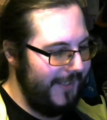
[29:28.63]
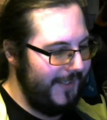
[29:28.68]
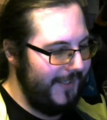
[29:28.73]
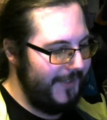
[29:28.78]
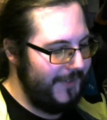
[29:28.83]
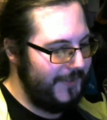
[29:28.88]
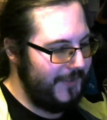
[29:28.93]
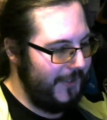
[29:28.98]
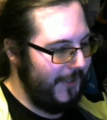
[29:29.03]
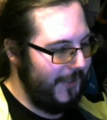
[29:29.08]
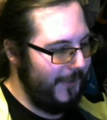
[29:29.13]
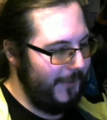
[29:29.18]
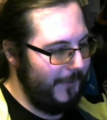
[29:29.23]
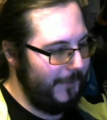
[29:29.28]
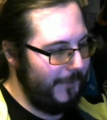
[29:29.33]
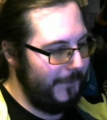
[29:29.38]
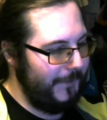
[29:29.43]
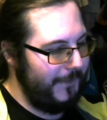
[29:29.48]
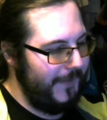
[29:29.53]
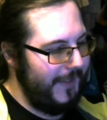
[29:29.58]
So
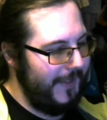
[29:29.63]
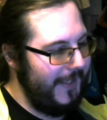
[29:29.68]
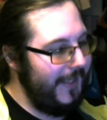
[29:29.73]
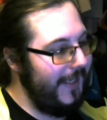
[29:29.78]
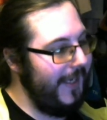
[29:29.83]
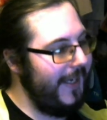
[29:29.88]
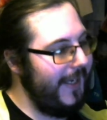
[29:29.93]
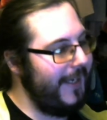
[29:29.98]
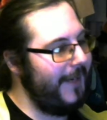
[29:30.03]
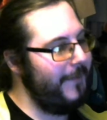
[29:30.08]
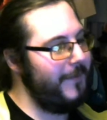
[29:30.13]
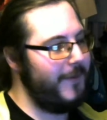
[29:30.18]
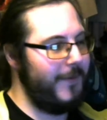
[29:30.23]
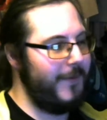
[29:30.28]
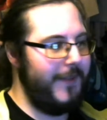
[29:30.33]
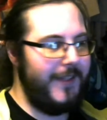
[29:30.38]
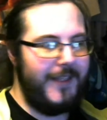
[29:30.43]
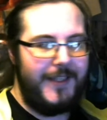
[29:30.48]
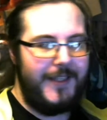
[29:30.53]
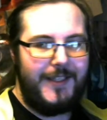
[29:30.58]
it comes
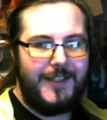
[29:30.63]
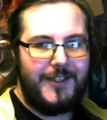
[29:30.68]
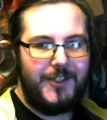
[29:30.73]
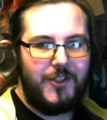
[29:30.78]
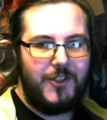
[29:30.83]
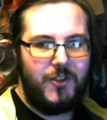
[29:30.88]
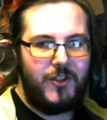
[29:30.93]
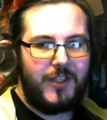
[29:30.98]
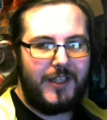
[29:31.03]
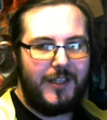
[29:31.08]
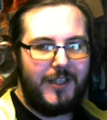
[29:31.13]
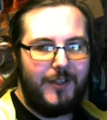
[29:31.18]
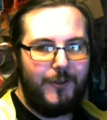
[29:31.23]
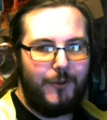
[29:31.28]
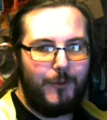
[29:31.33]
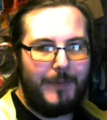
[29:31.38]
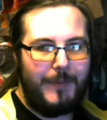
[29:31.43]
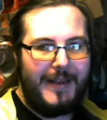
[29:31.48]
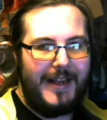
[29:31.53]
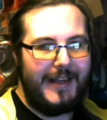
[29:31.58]
with a chicken
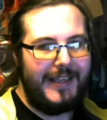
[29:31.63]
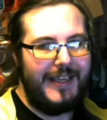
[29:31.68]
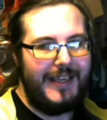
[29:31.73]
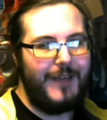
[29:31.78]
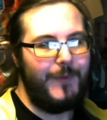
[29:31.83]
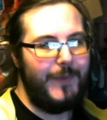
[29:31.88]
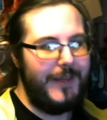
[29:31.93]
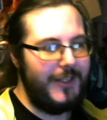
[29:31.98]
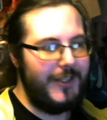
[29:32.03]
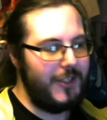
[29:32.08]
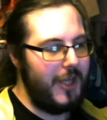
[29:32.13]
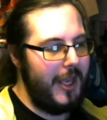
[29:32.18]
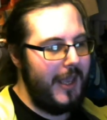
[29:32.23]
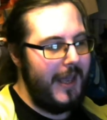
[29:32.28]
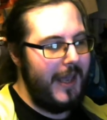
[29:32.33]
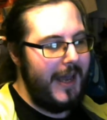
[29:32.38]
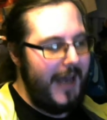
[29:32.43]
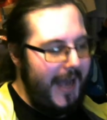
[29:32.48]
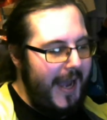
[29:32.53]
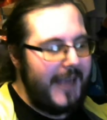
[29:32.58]
noodle packet, which
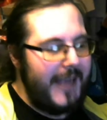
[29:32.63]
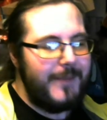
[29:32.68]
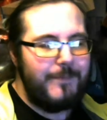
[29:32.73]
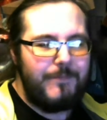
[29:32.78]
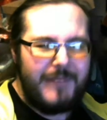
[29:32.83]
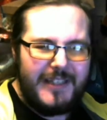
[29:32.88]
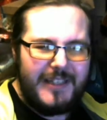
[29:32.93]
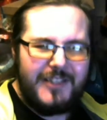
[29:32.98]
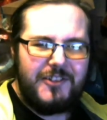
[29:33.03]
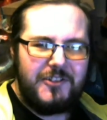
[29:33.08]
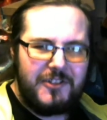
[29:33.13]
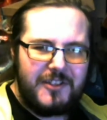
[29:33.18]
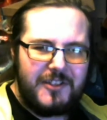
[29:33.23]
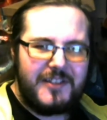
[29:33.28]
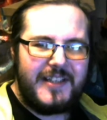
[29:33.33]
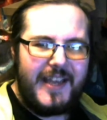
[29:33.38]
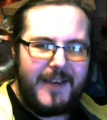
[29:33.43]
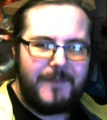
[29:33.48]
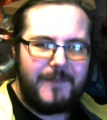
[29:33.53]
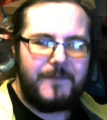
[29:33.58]
I might just
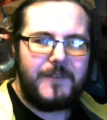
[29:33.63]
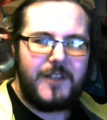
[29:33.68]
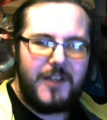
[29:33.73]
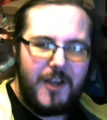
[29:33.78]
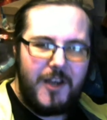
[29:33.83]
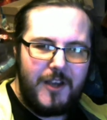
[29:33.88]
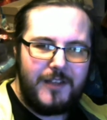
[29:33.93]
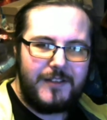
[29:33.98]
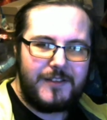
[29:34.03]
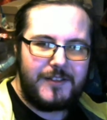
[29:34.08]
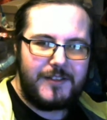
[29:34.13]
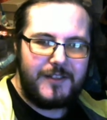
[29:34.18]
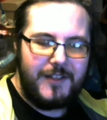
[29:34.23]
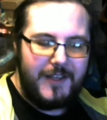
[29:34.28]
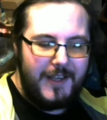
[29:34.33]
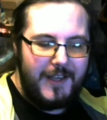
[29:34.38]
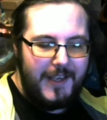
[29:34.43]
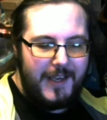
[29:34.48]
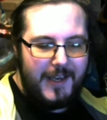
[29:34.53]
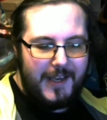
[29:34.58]
have tonight.
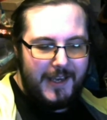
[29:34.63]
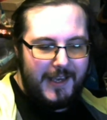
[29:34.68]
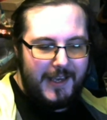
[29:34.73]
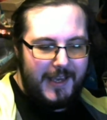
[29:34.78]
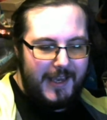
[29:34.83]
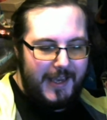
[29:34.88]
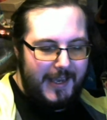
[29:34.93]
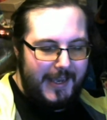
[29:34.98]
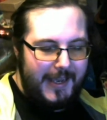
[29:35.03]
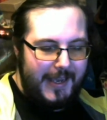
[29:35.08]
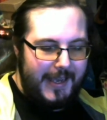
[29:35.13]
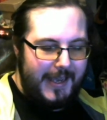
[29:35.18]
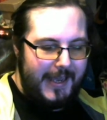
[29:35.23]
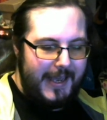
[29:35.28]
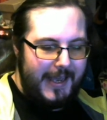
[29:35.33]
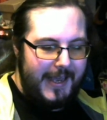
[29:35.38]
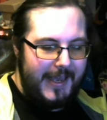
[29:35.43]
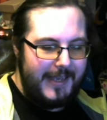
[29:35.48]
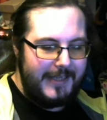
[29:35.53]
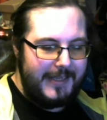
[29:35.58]

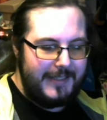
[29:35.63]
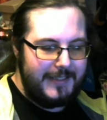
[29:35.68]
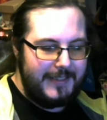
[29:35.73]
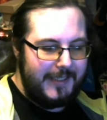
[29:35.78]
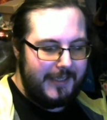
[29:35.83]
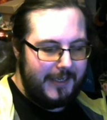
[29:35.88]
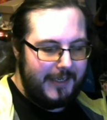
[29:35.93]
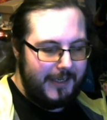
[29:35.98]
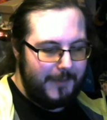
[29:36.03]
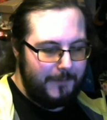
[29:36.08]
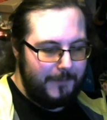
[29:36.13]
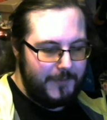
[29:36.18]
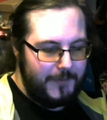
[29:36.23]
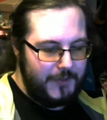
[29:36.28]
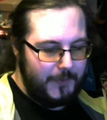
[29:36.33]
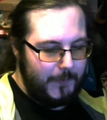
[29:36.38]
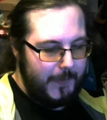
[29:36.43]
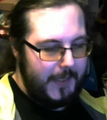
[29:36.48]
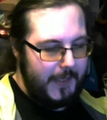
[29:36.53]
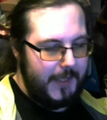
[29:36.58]
And it comes
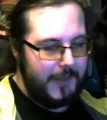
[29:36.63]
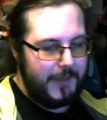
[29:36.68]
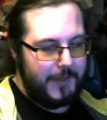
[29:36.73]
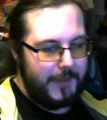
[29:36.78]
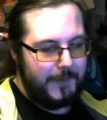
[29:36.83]
with